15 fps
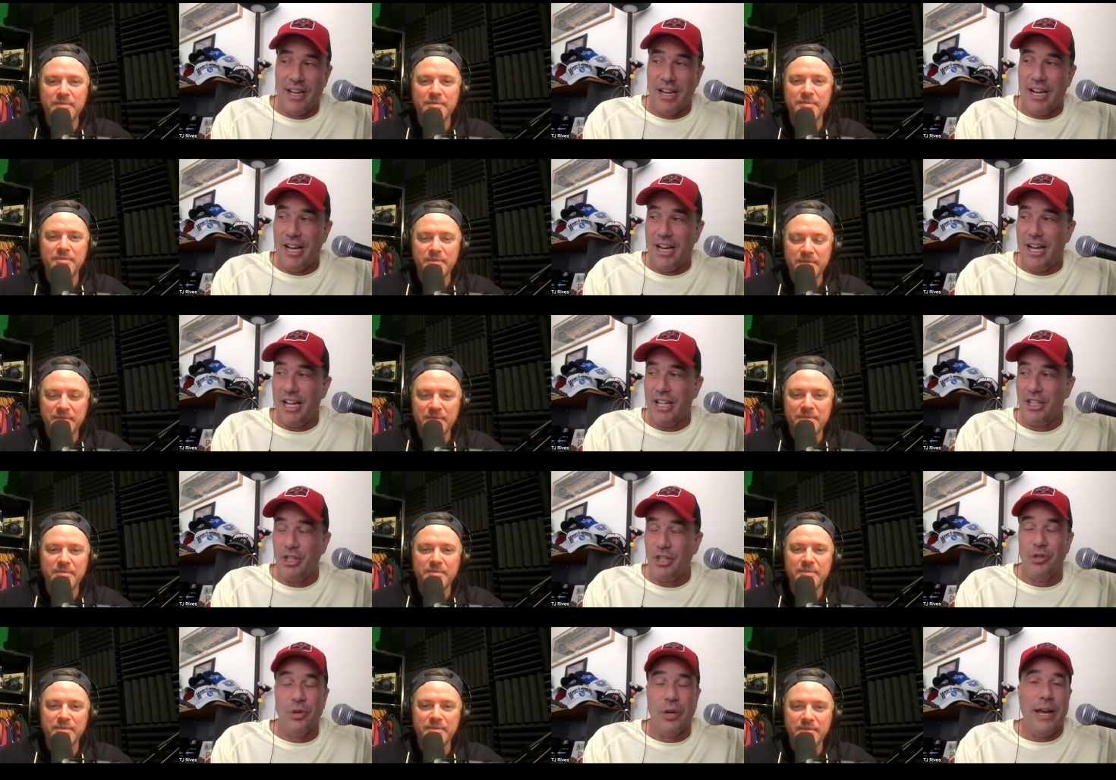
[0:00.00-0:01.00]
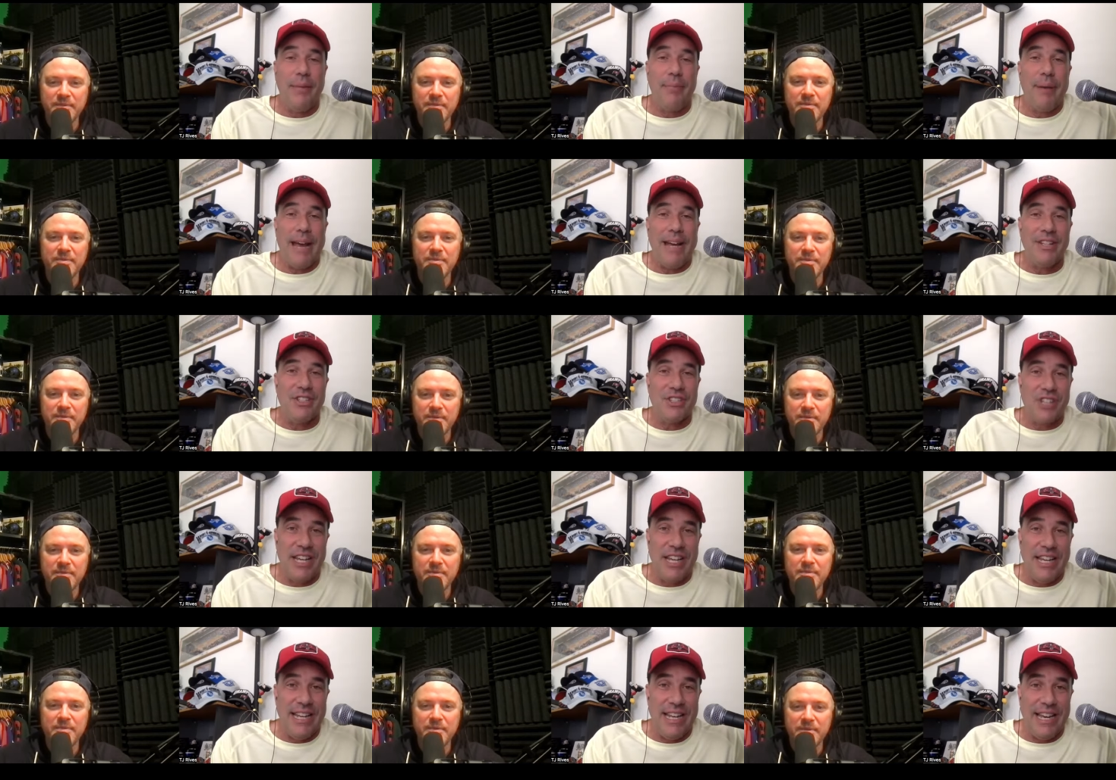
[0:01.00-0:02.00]
Speaker 1: Uh, you and Patty
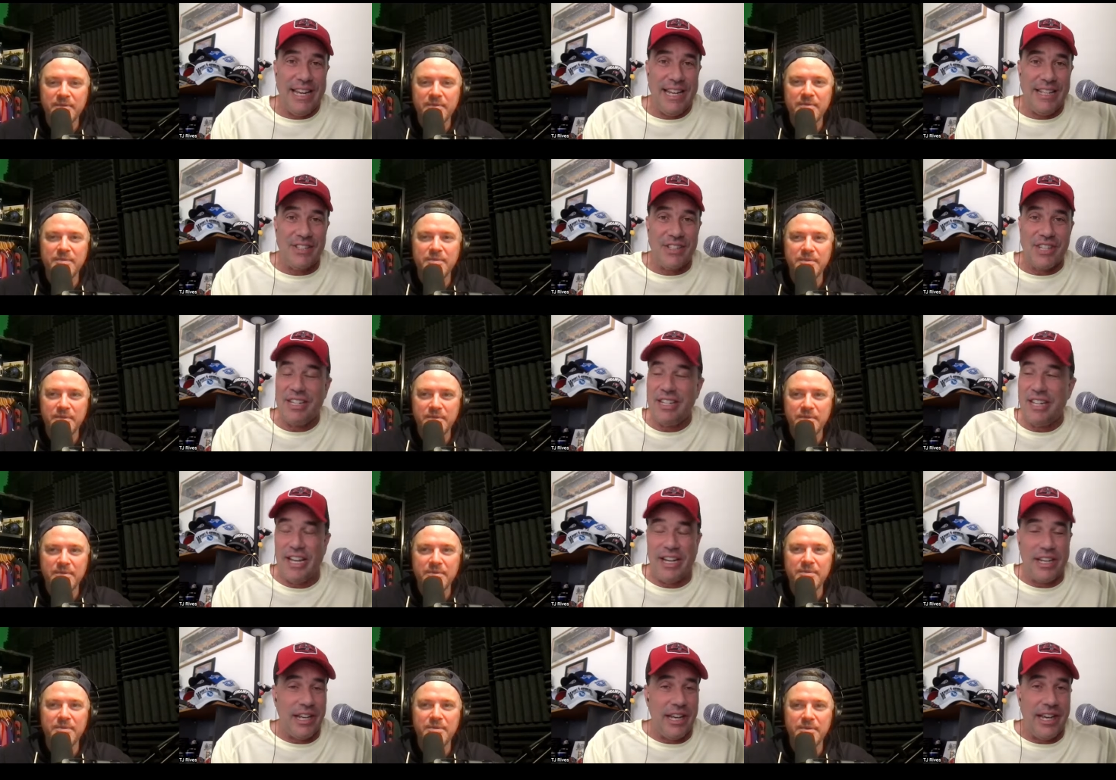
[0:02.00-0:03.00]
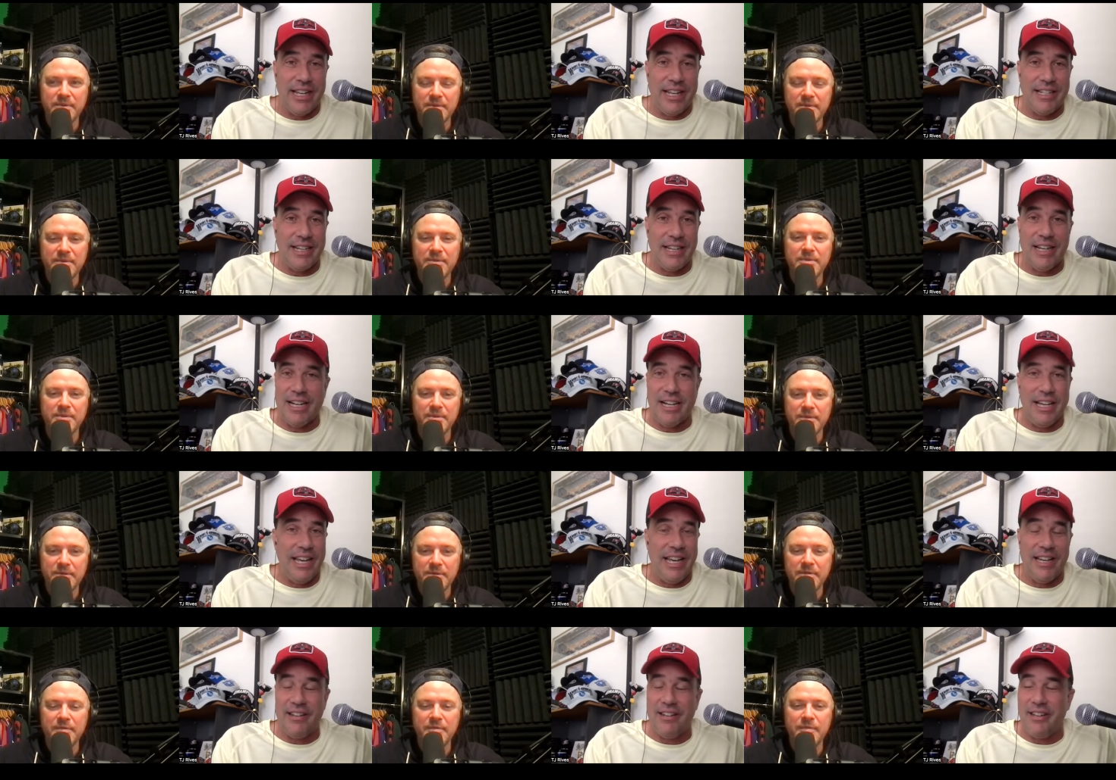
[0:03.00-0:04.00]
C and N C Nick and uh,
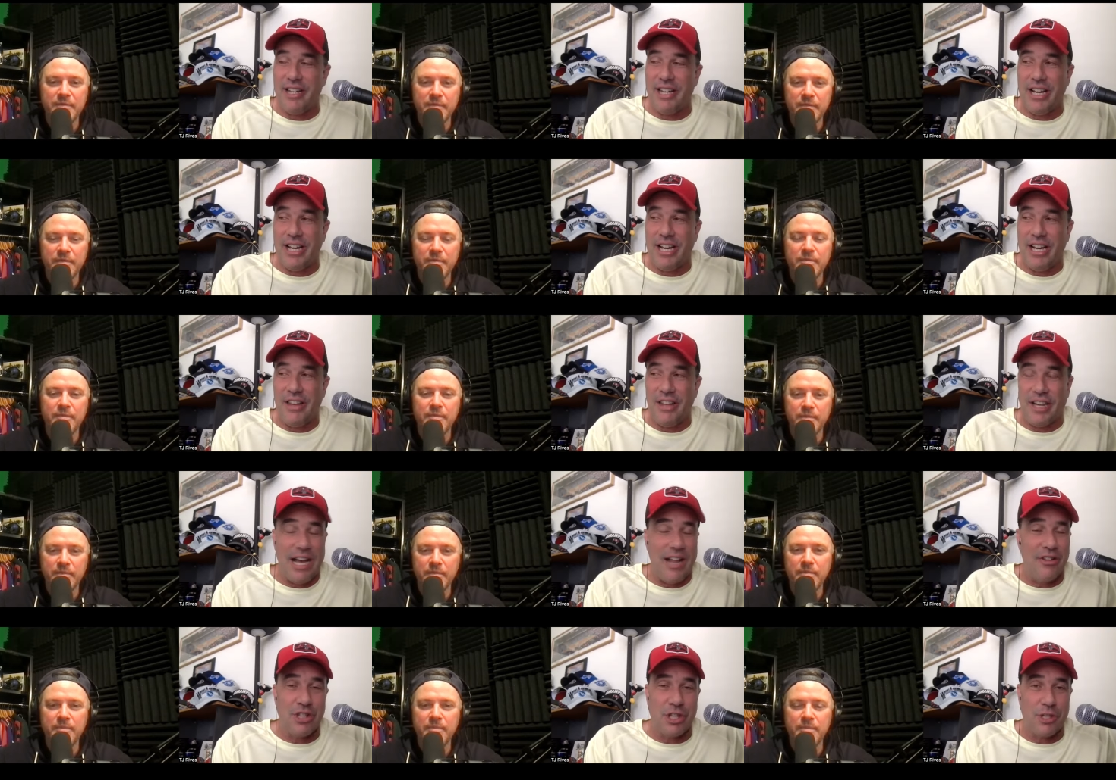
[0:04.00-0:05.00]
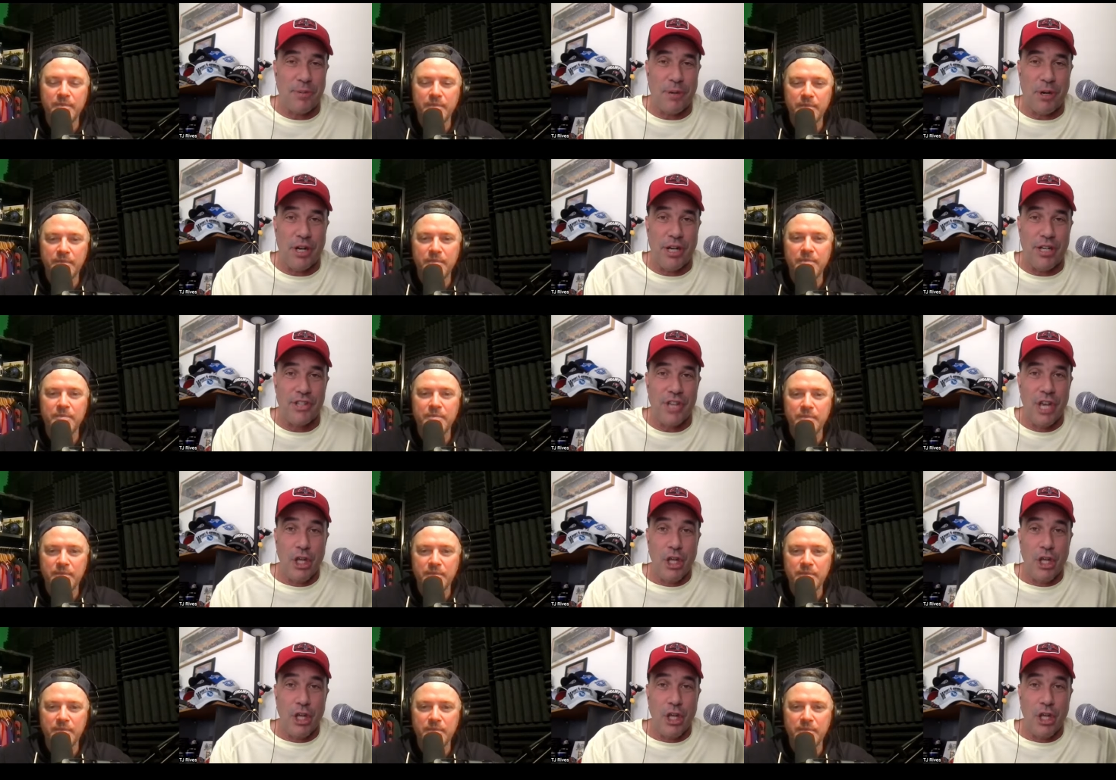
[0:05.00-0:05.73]
and uh, and the College Experience,